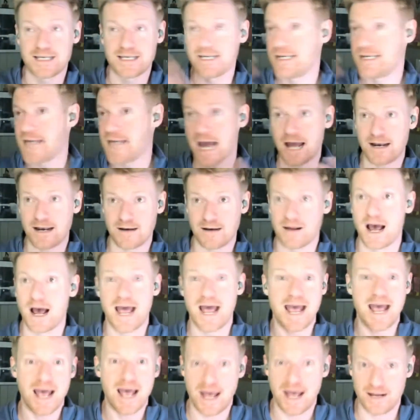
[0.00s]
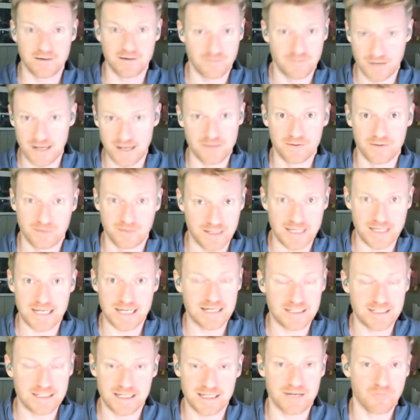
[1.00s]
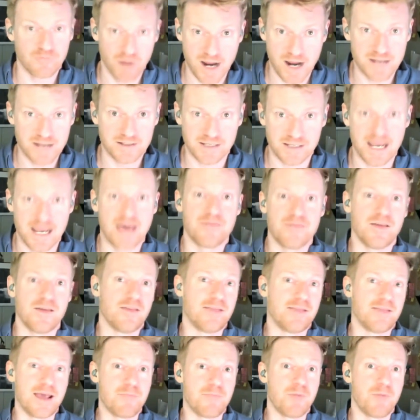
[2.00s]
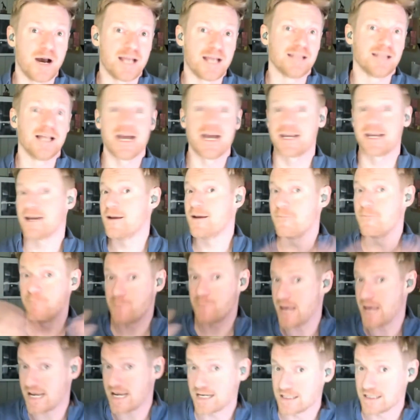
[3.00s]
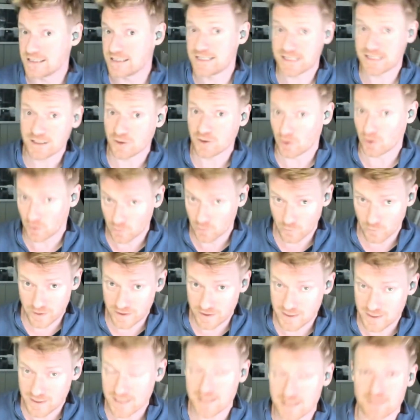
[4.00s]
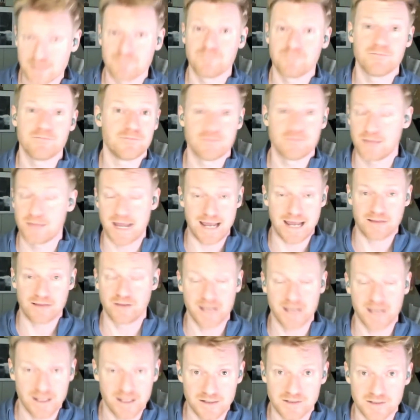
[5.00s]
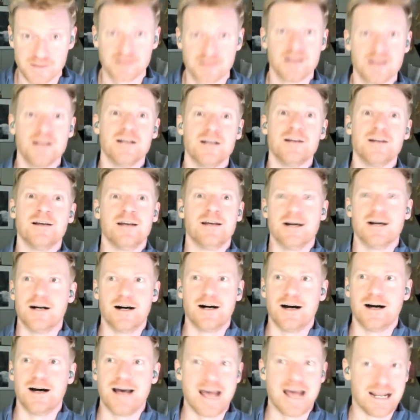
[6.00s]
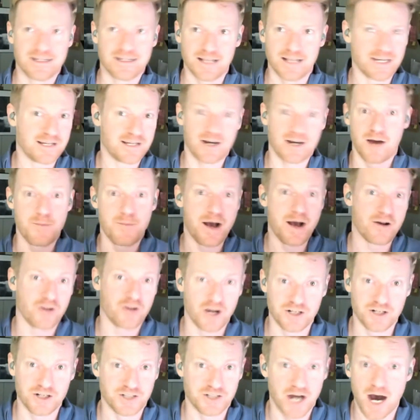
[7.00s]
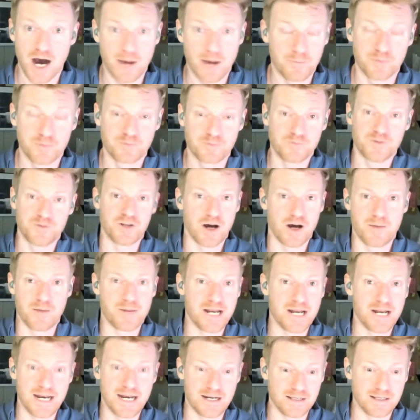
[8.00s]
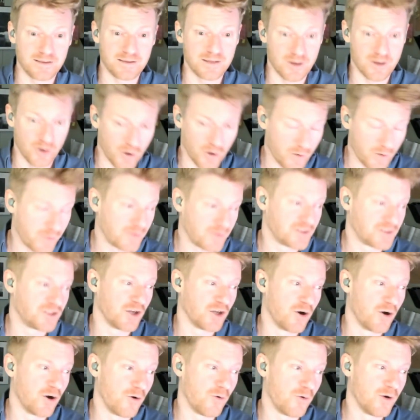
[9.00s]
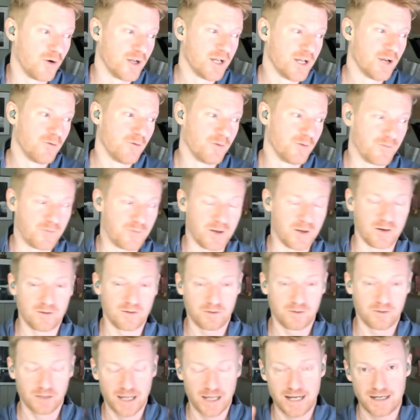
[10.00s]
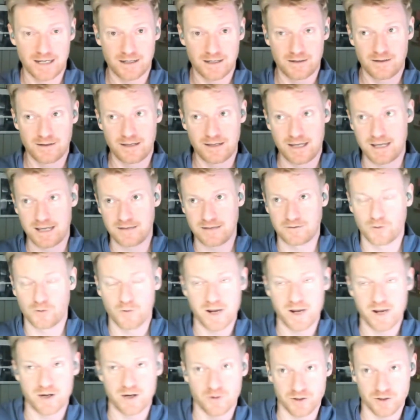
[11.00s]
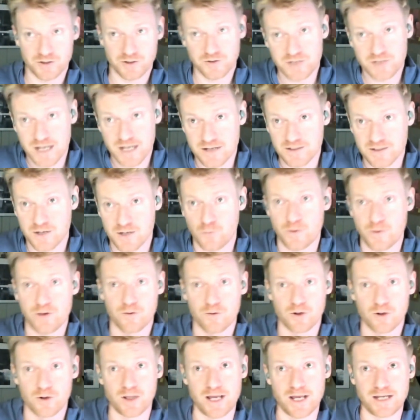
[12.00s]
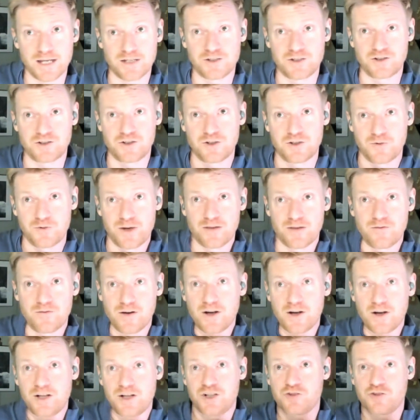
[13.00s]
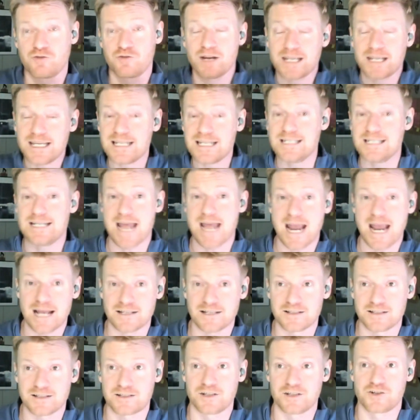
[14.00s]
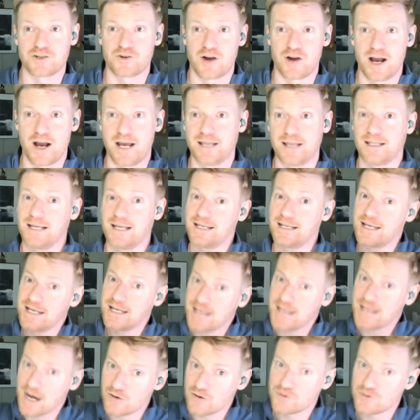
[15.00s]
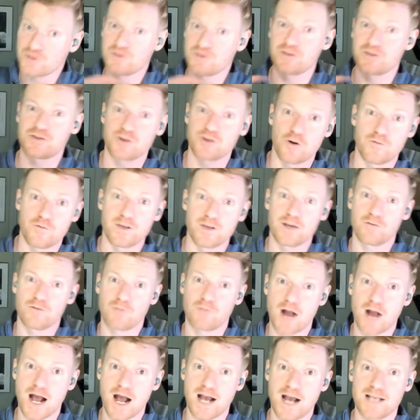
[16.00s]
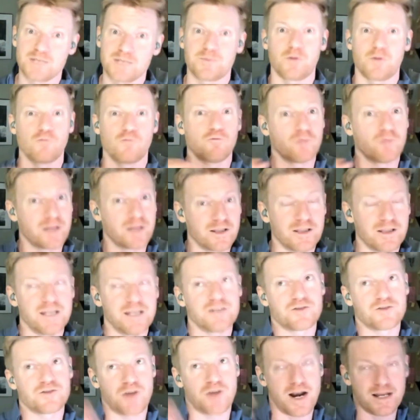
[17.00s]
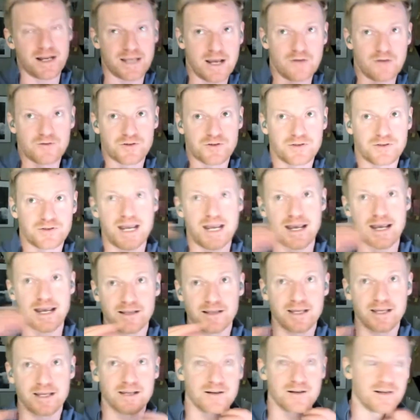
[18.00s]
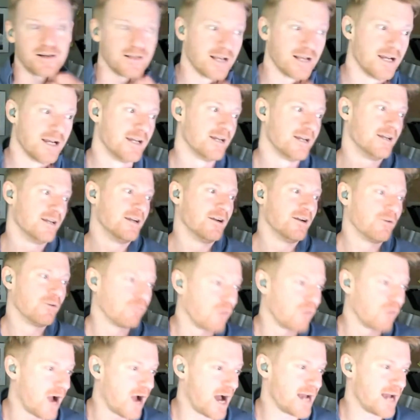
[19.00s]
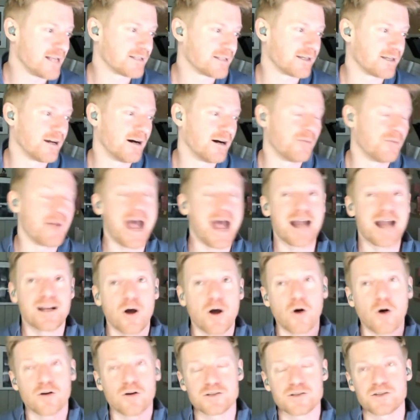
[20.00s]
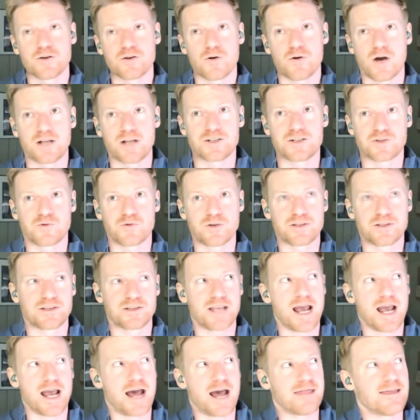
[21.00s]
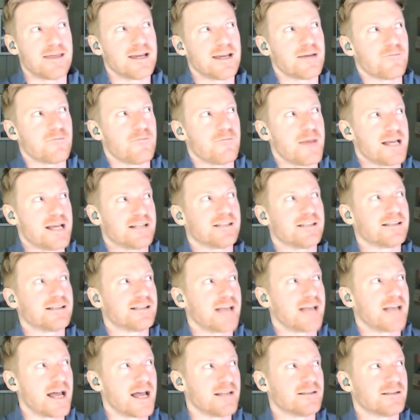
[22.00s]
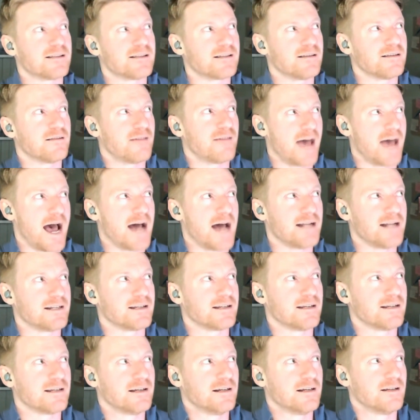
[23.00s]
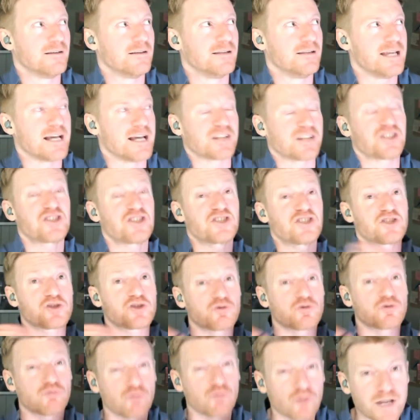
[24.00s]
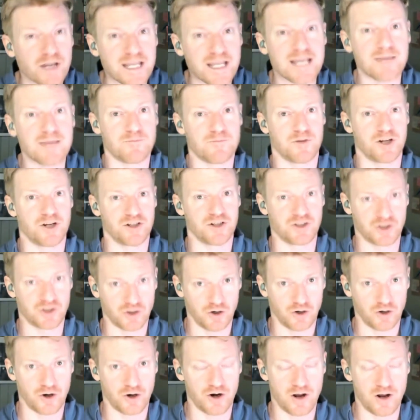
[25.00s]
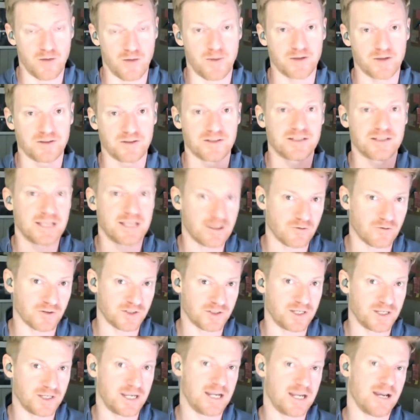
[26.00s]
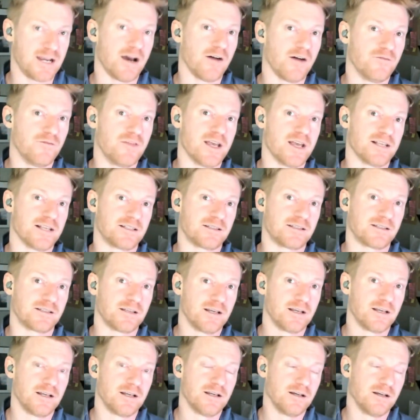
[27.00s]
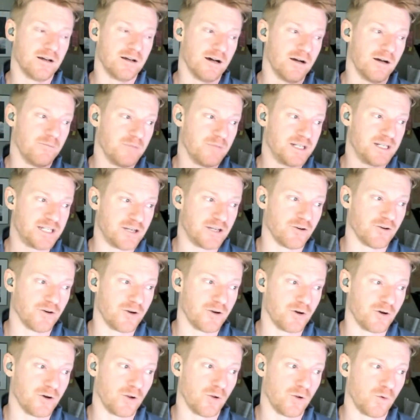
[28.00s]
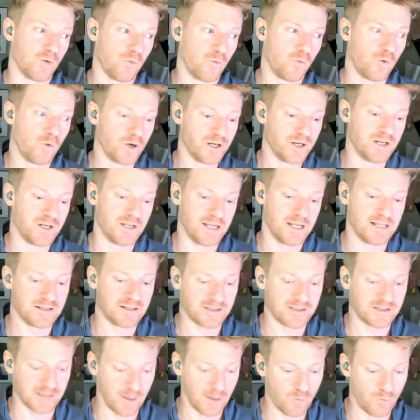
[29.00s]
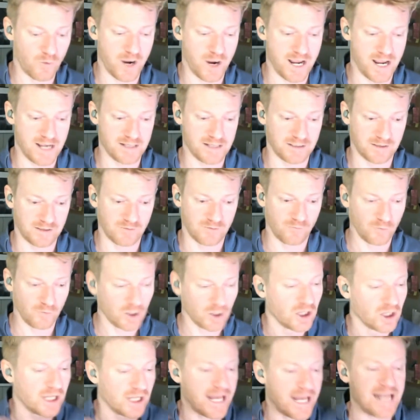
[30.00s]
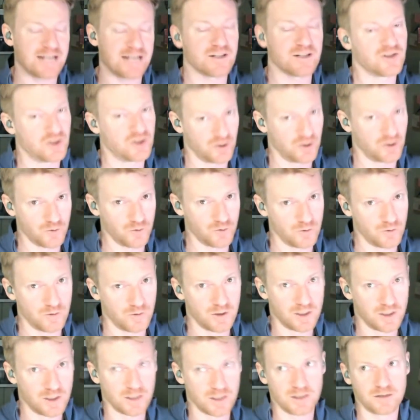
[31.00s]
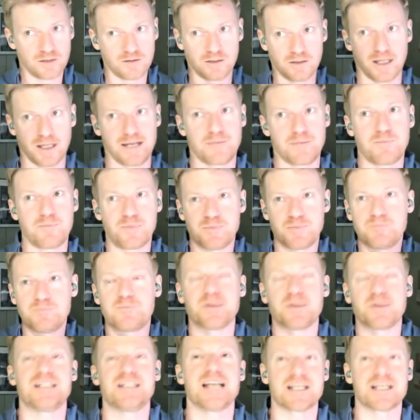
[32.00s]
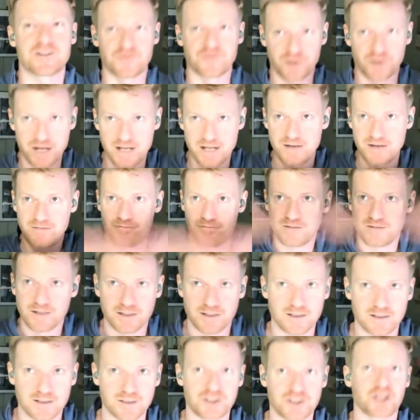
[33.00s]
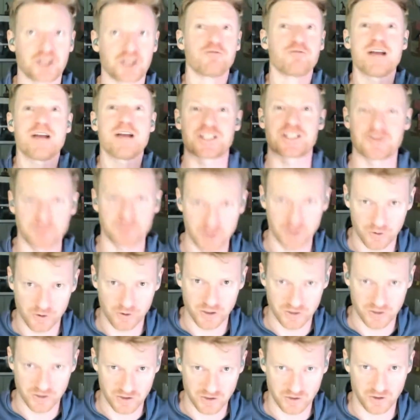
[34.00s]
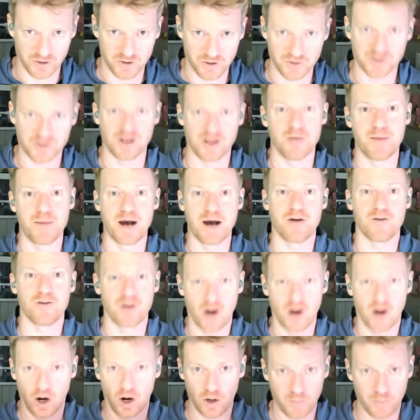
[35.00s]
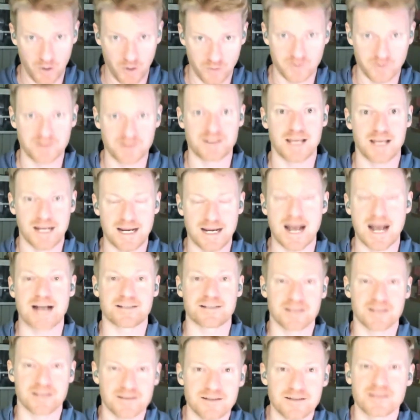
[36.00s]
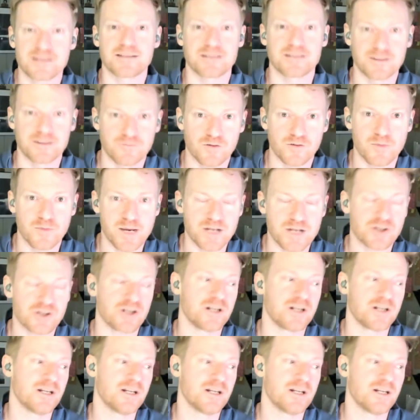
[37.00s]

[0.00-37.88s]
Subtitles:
get ahead in the ET race and that they might like make a deal with the aliens and like come out on top, dominating the Earth. So we've been like, the way Corso tells it, we were like doing a very tricky dance to try and like counter the Soviet rise, but really try to counter the alien rise. And it also, I just wanted to say, I think it makes sense that the extreme concern about the secrecy of this material would in some ways relate to like pedestrian terrestrial concerns about our opponents getting access to this information.